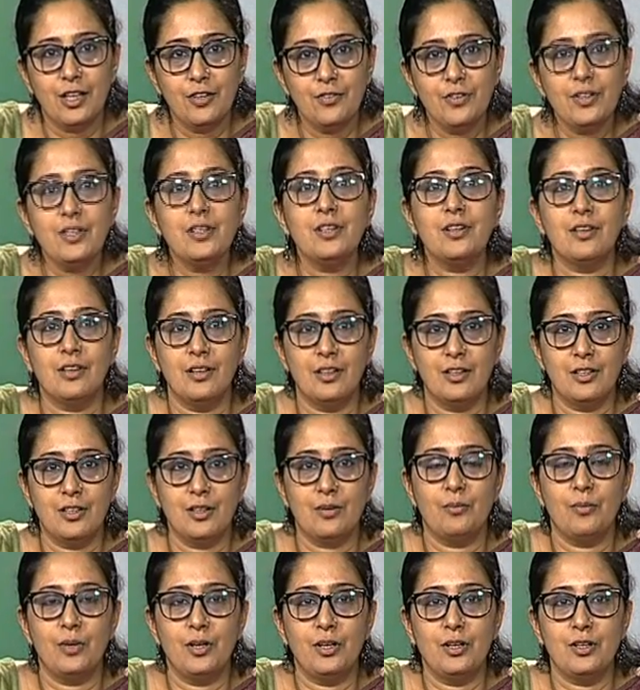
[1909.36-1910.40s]
given
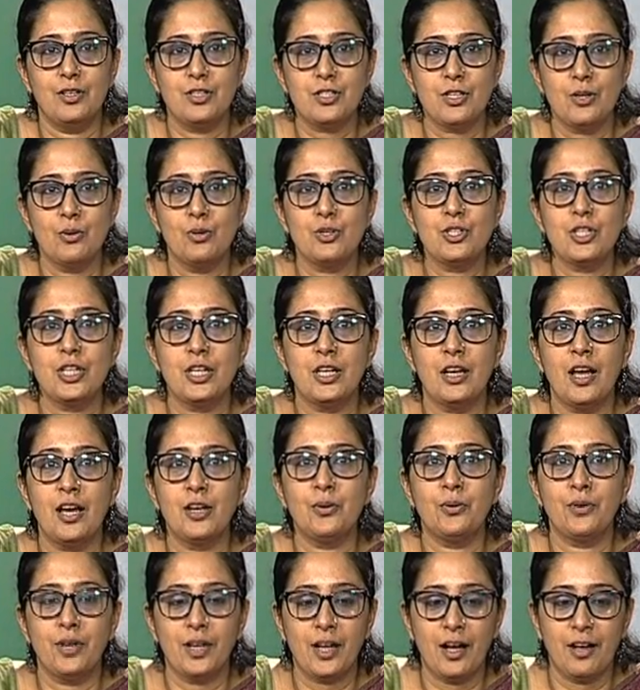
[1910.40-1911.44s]
Sarojini
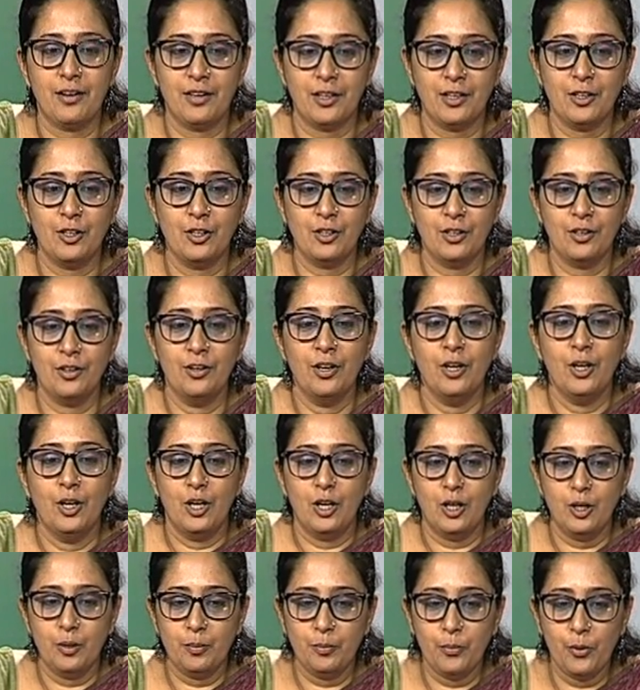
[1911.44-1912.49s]
Naidu regarding her
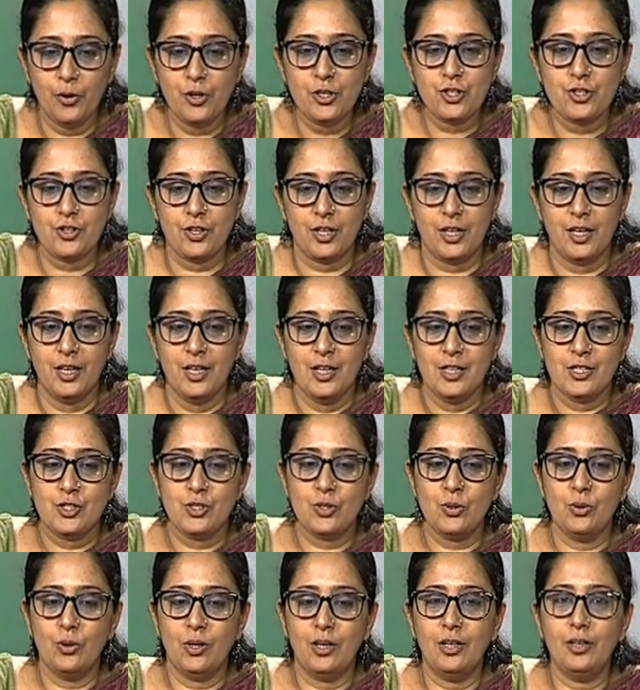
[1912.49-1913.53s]
poetry.
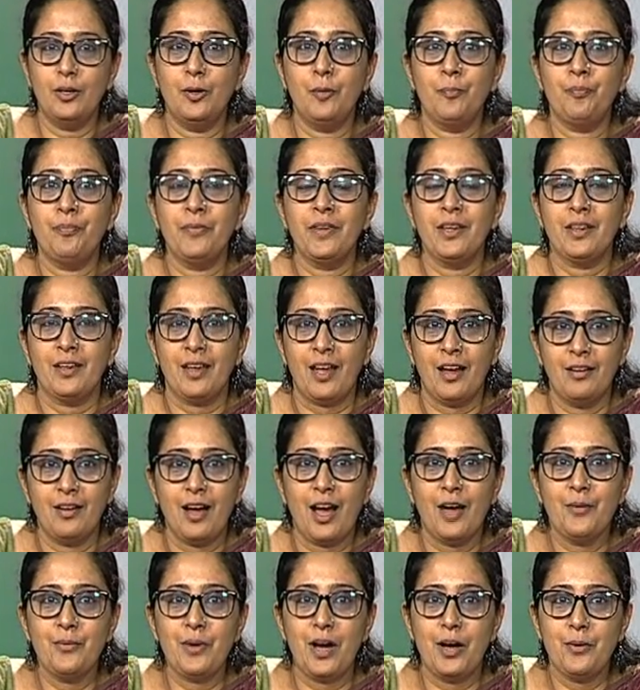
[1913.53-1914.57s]
So um,
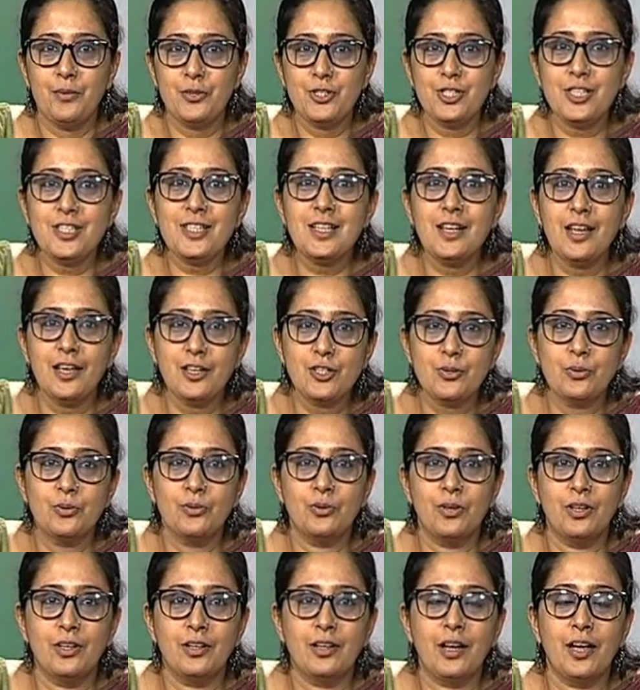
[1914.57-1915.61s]
I, I, would just like
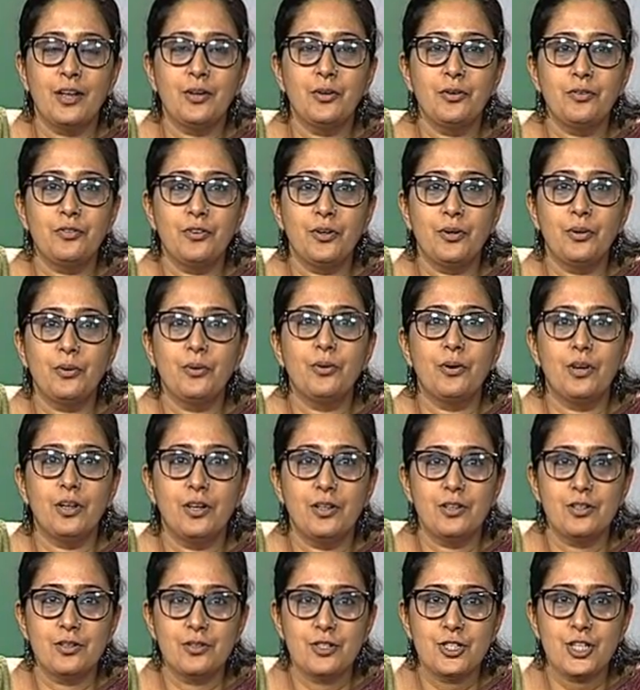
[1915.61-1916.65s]
to kind of, you
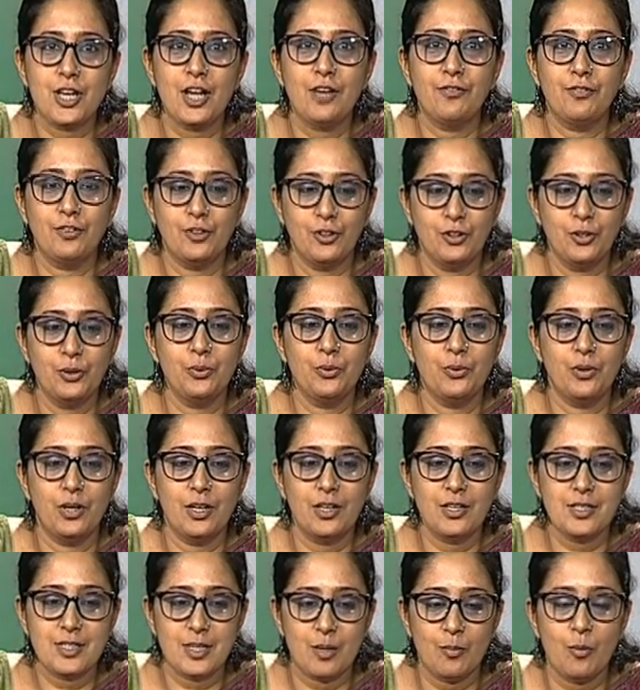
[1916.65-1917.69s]
know, share with
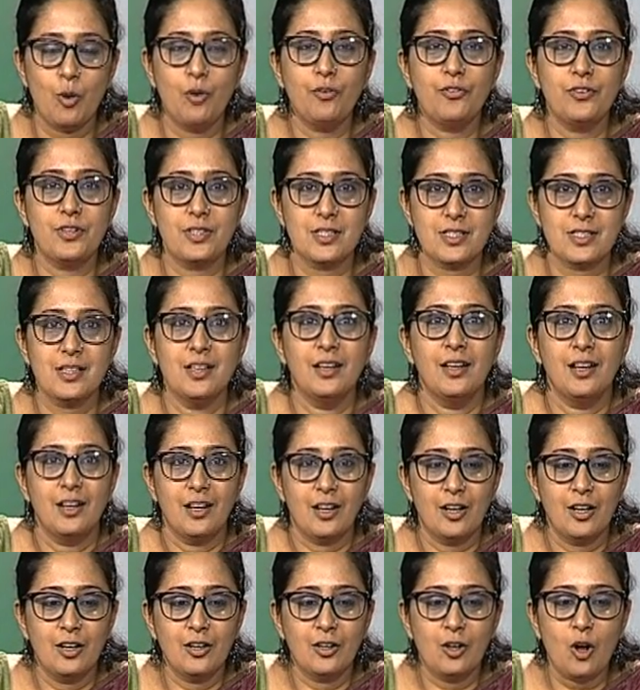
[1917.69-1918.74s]
you some of his
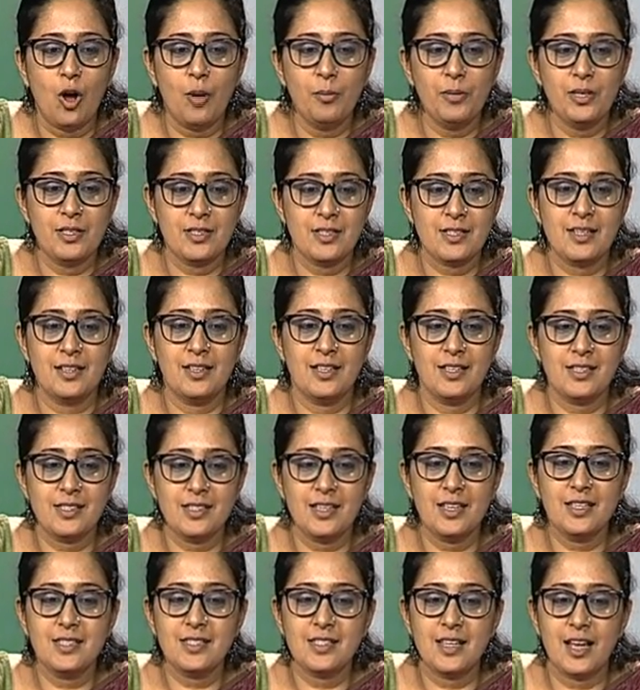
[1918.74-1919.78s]
comments. And he
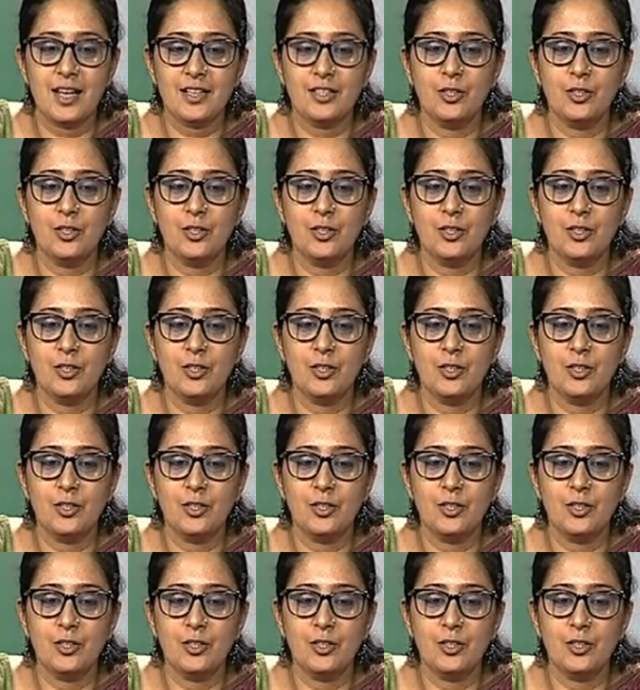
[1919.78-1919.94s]
says